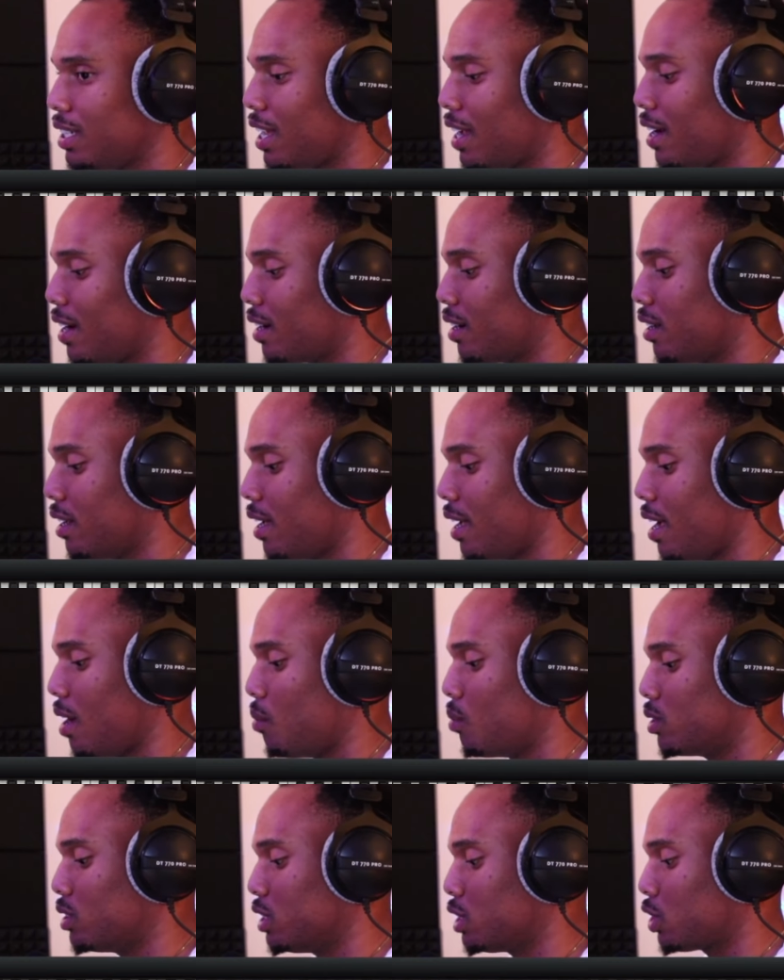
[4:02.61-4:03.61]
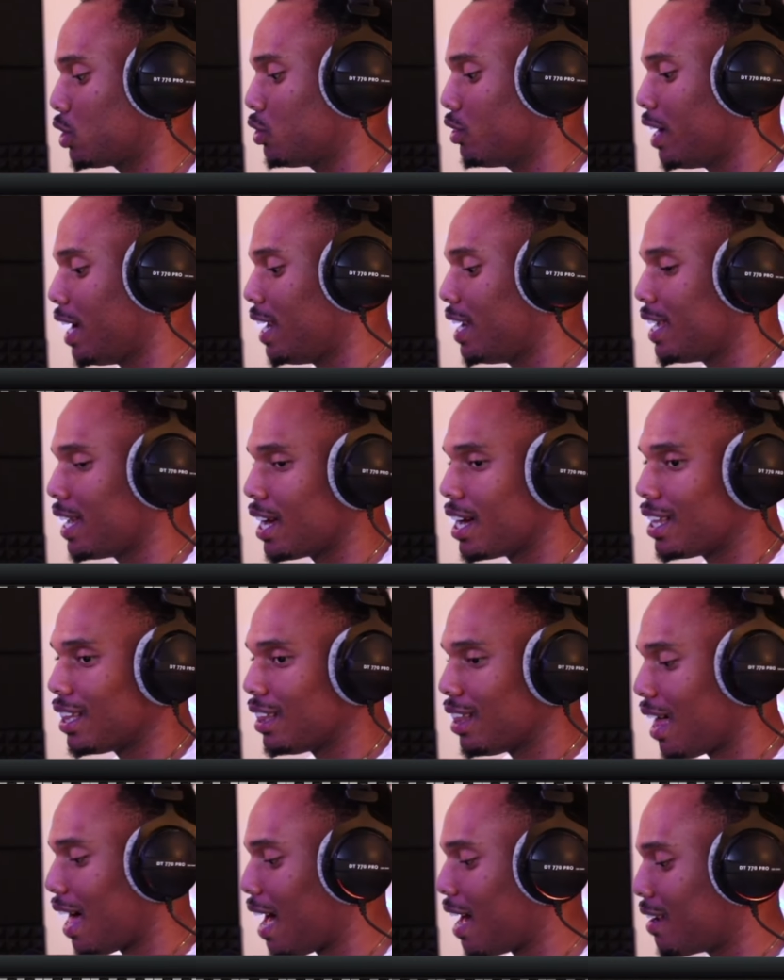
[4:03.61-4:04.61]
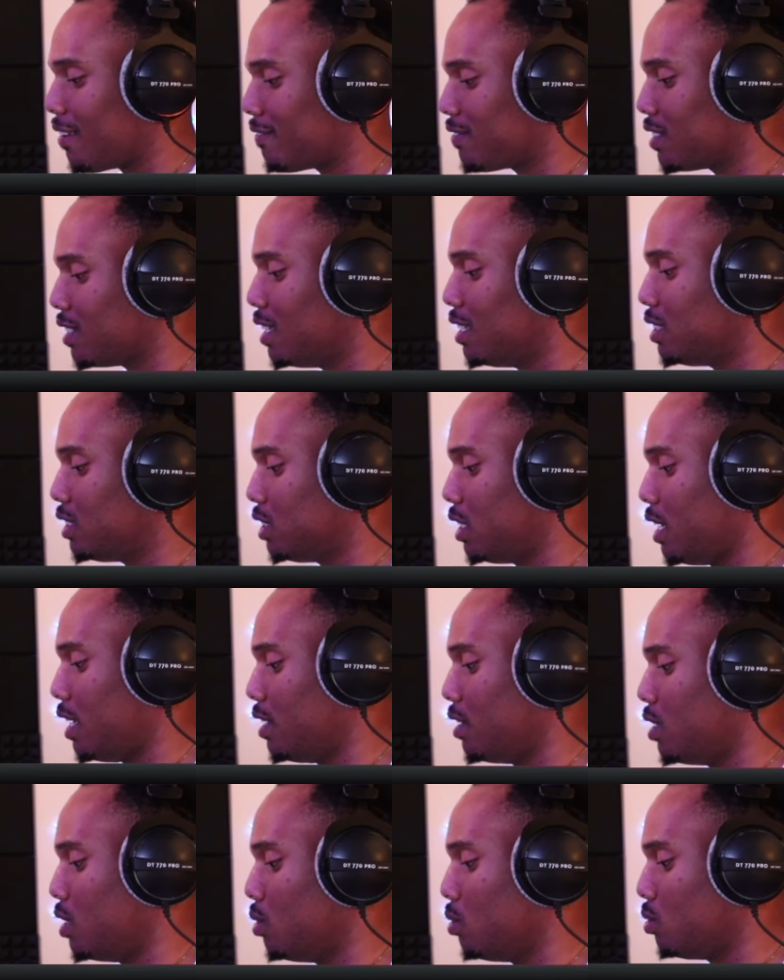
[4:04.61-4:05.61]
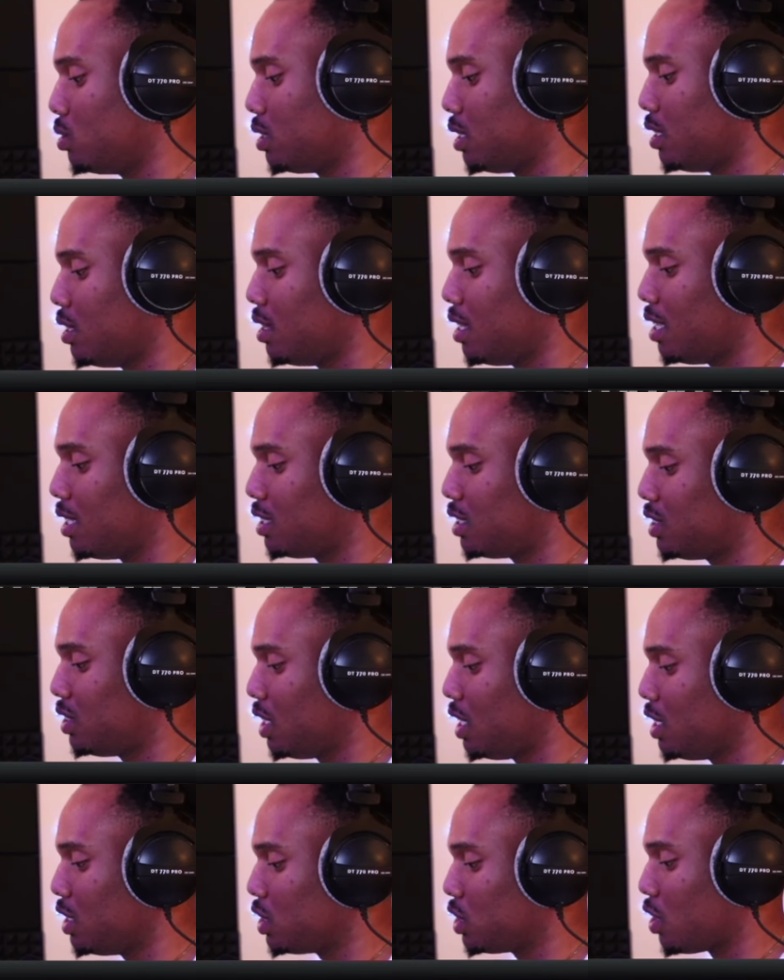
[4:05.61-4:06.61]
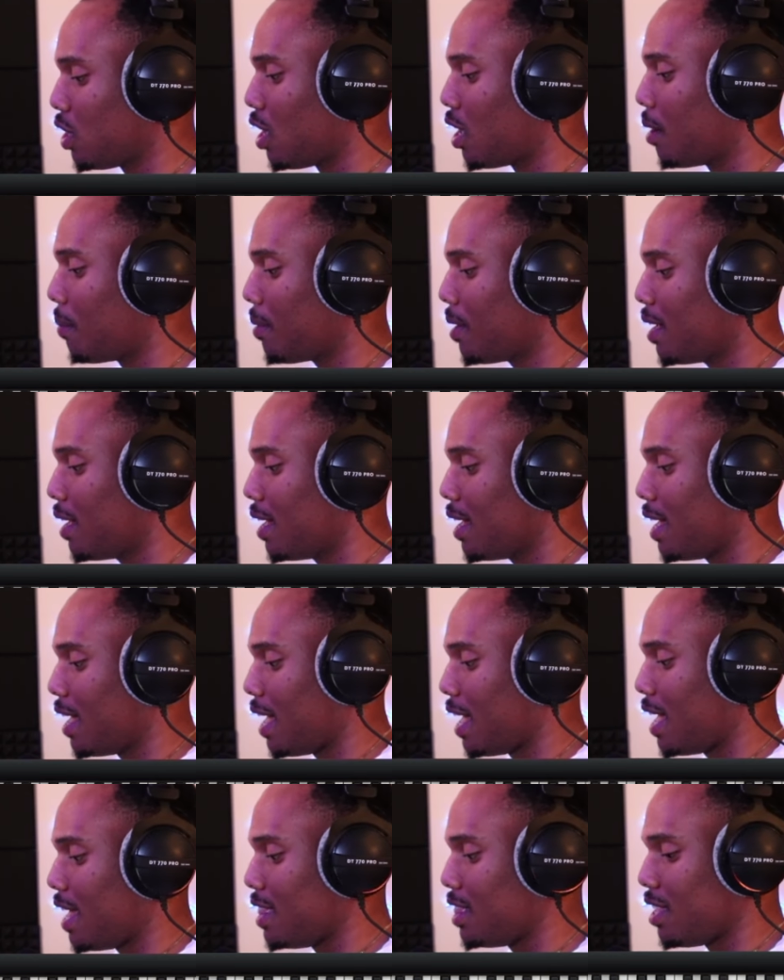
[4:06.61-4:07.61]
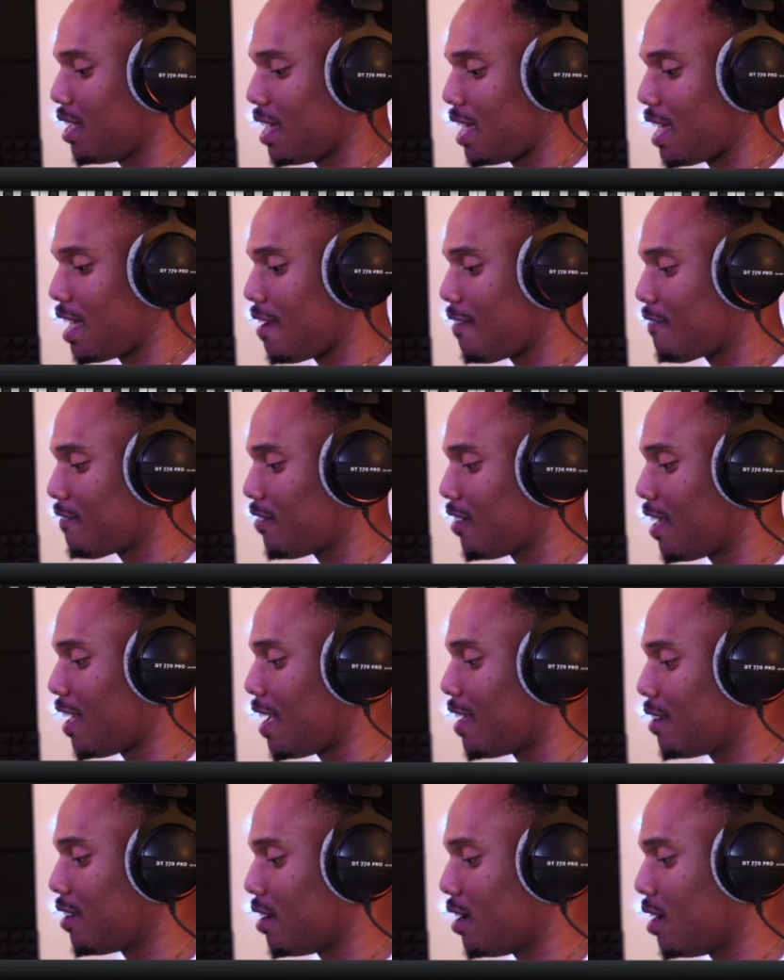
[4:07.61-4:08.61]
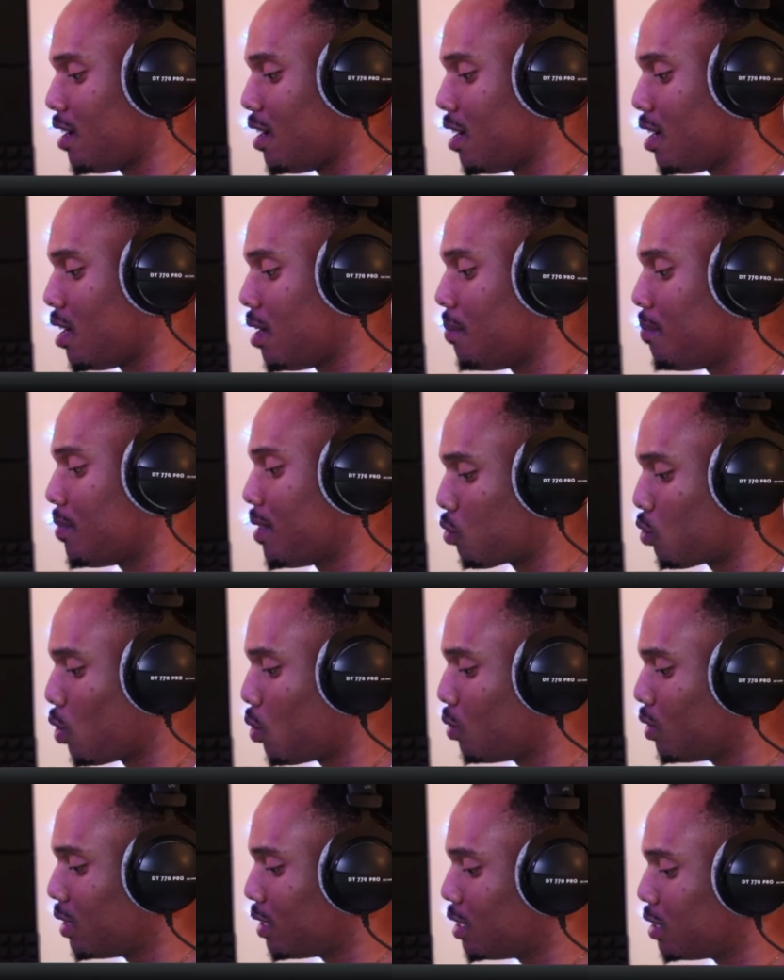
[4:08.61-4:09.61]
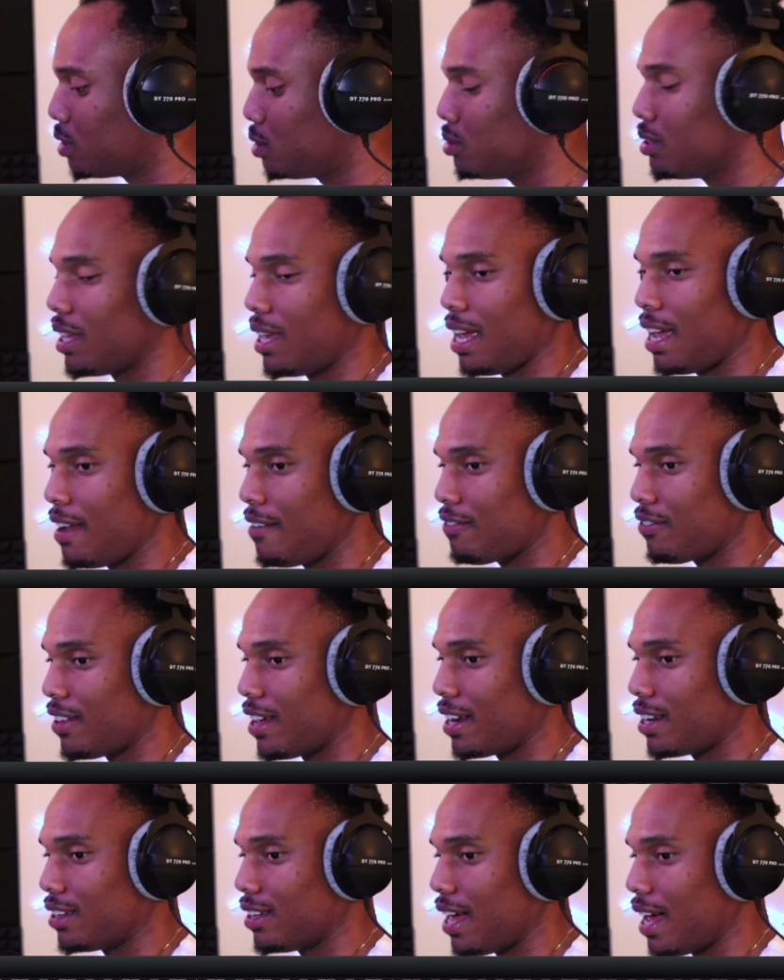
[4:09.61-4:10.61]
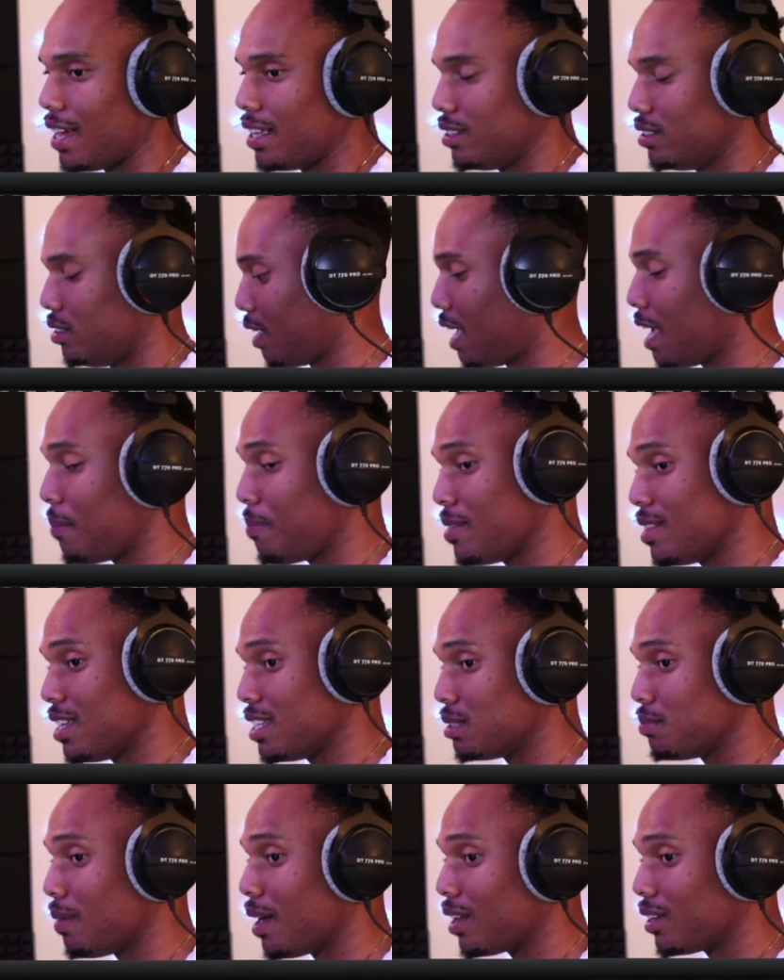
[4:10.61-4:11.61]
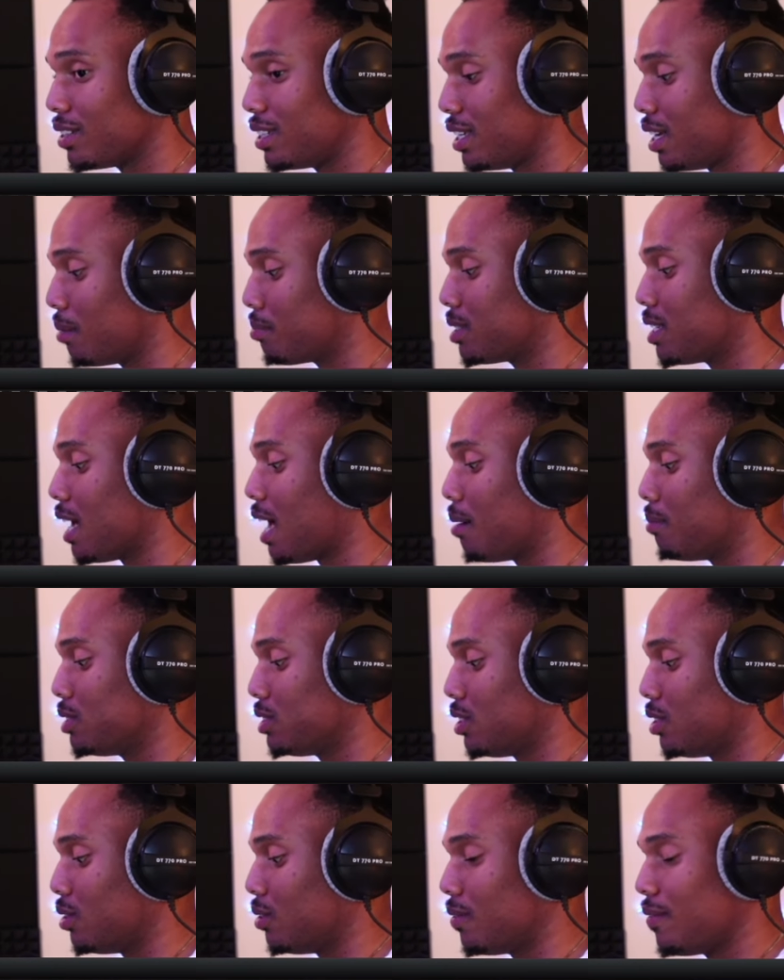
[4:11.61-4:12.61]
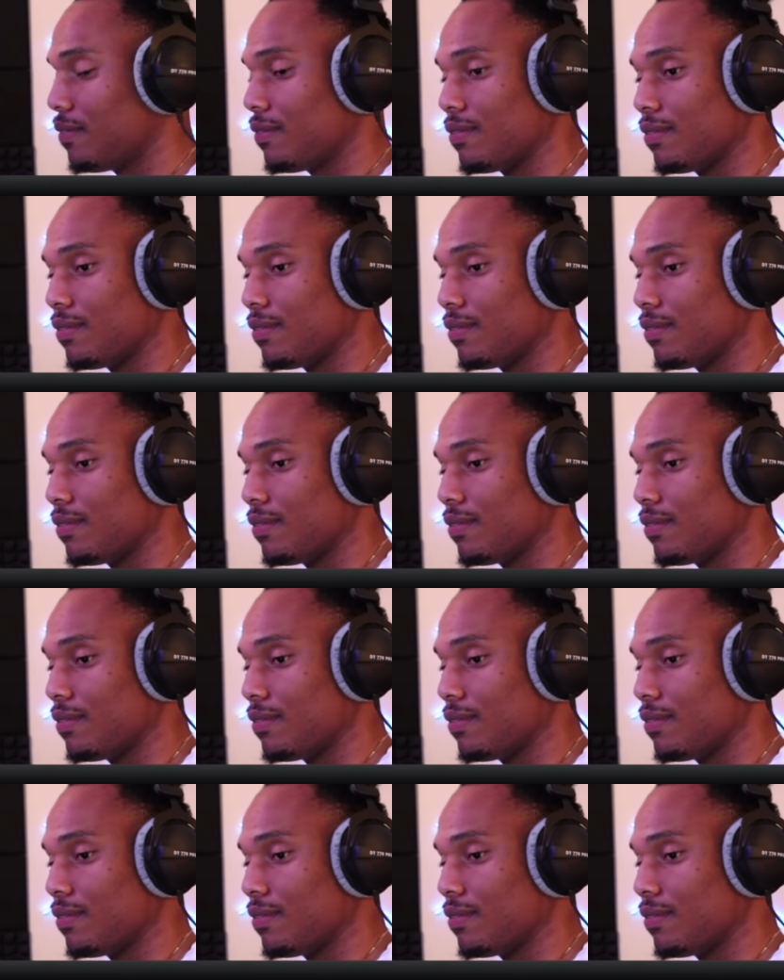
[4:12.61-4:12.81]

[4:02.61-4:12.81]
there. And we're just creating a lot of tension using this C sharp and the E flat, um, rolling into the E flat a lot, keeping this melody up top. So.